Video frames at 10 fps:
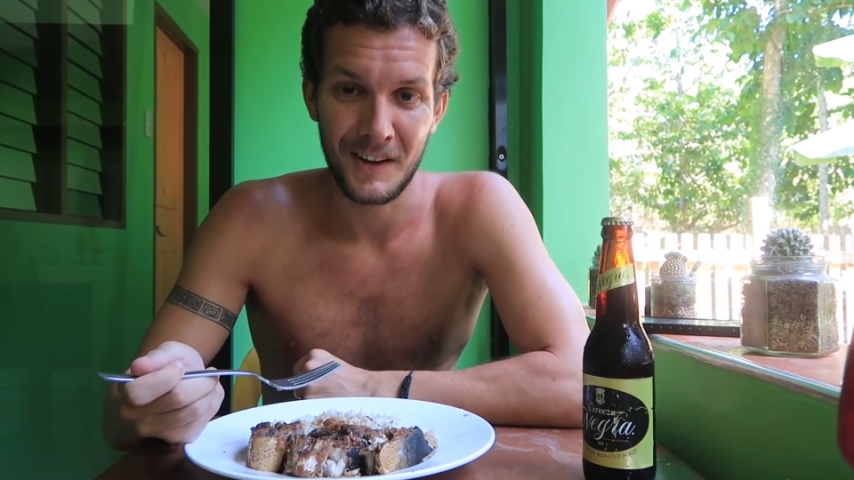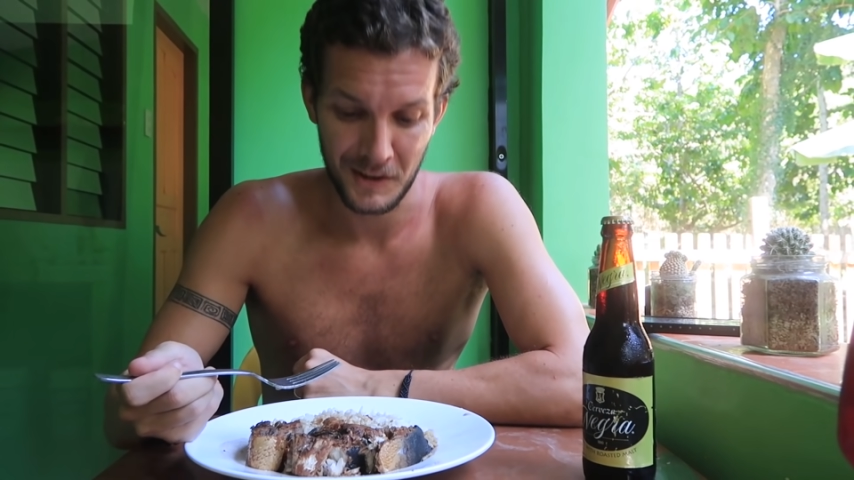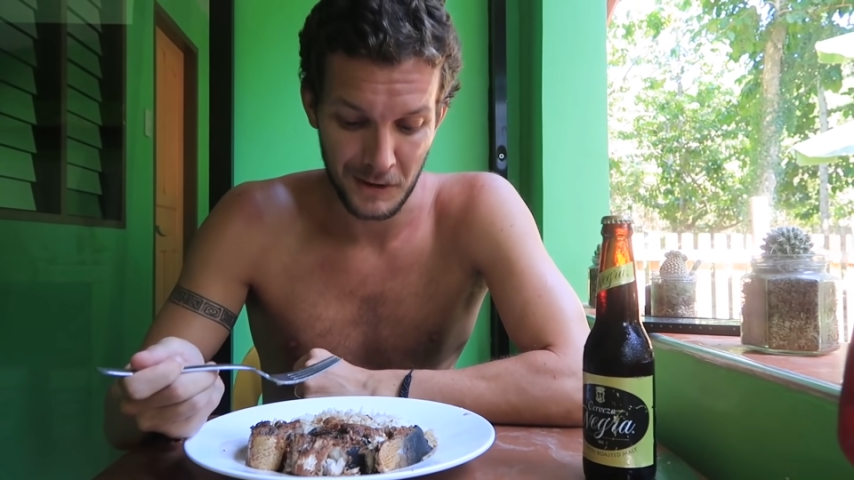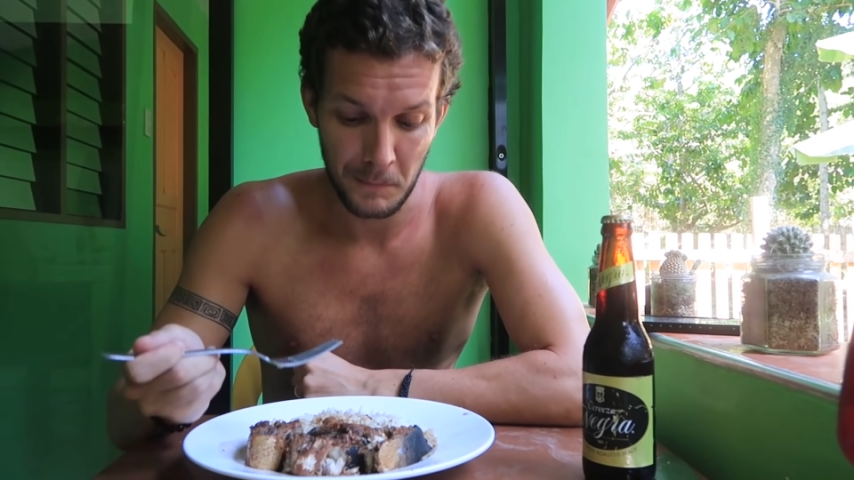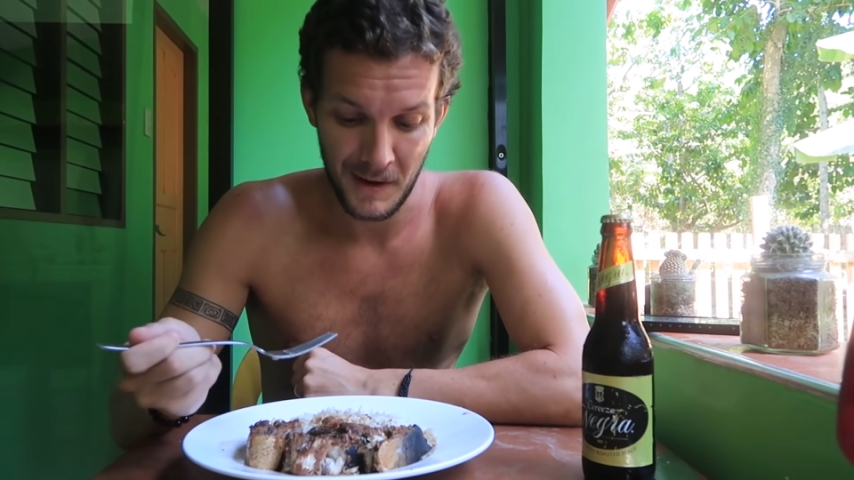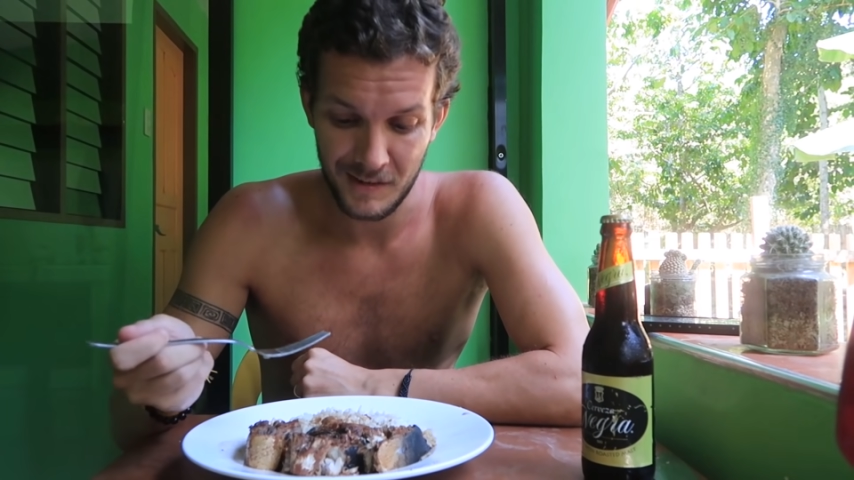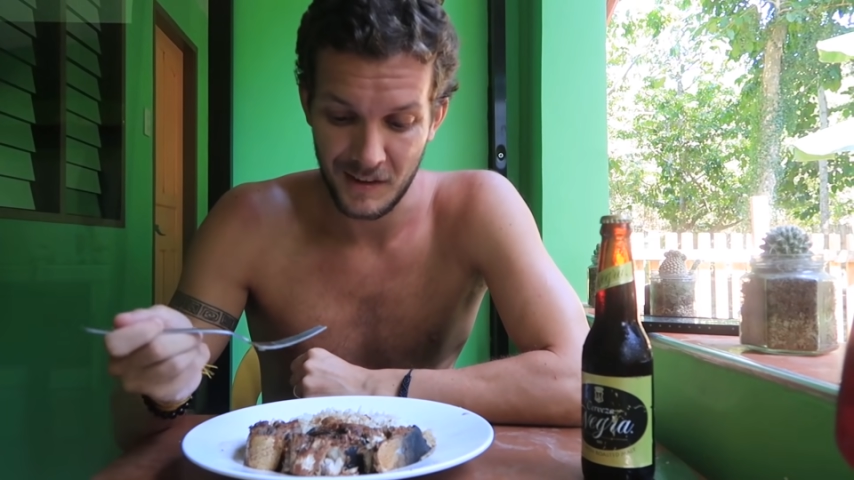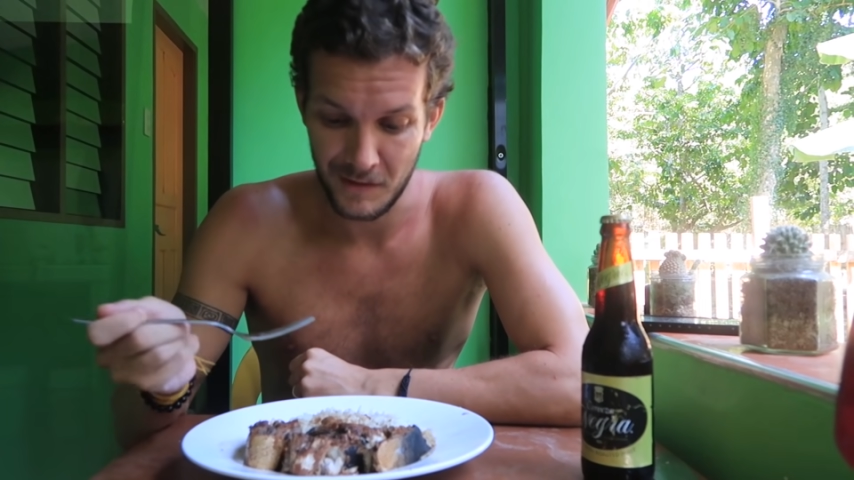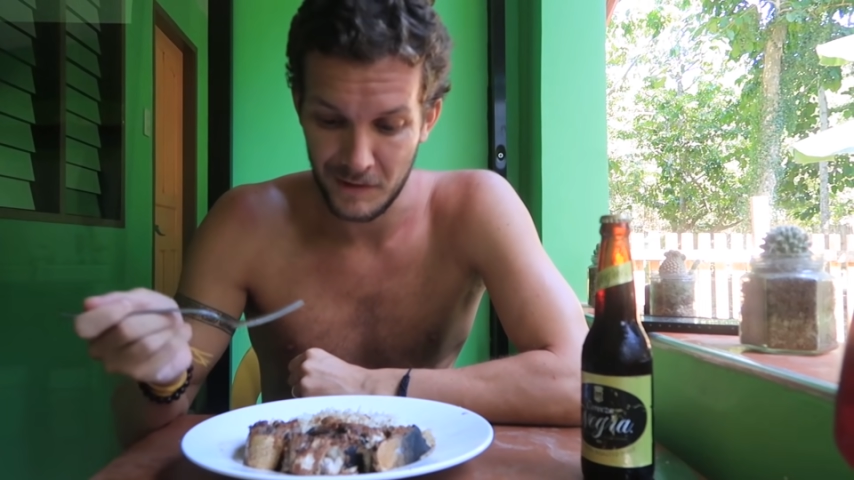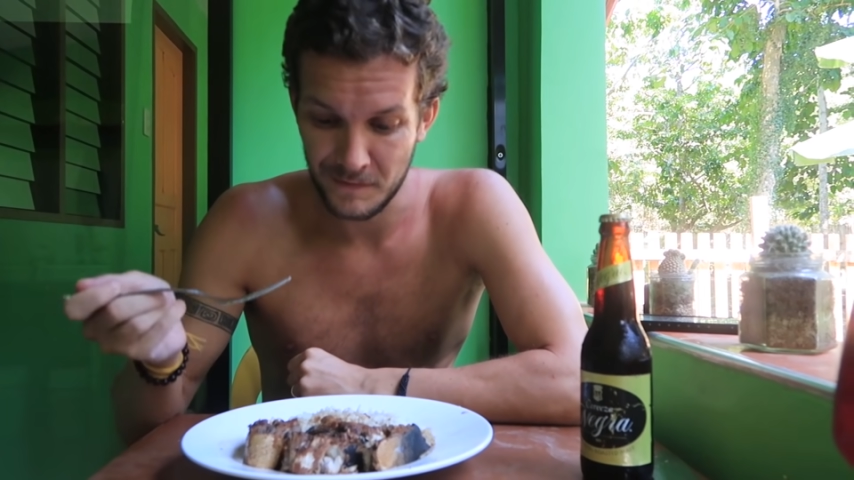I was
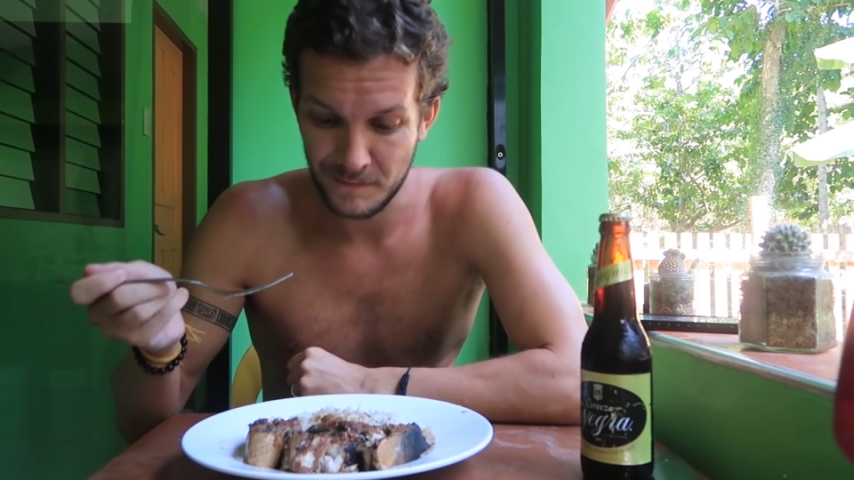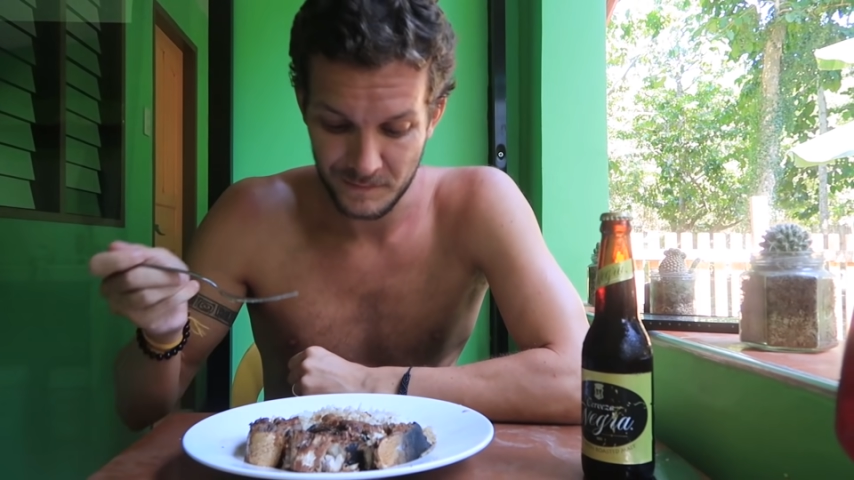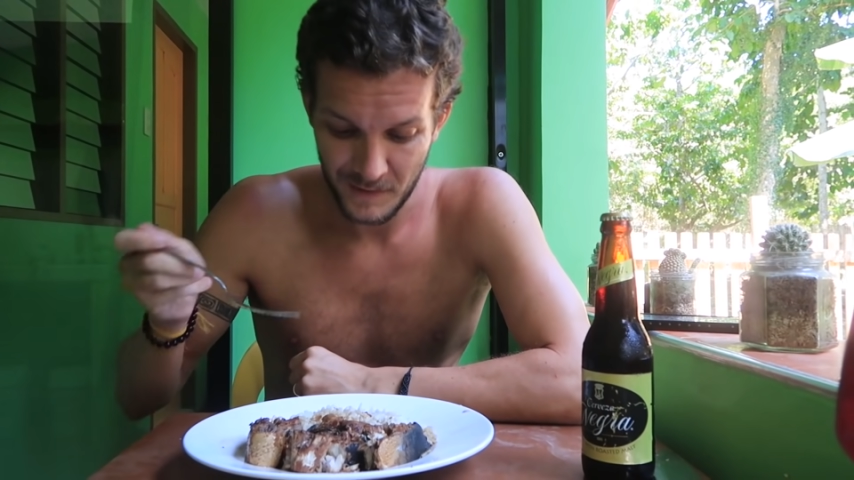expecting even.